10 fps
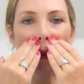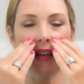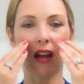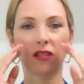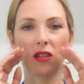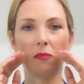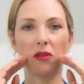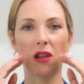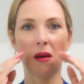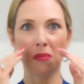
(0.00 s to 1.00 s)
to actually
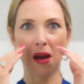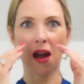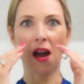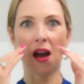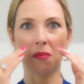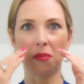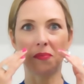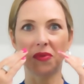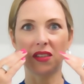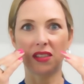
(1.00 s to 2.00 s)
plump up
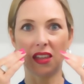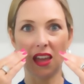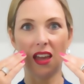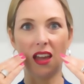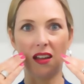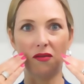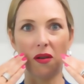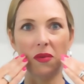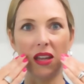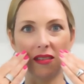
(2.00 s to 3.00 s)
the skin
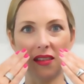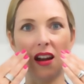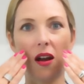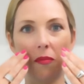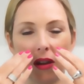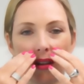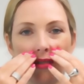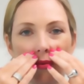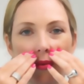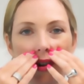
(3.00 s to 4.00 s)
from the inside out
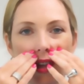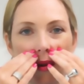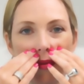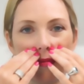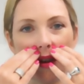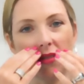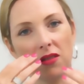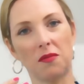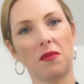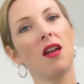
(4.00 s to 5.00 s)
because you're working up the
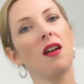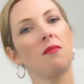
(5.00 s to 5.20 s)
muscle.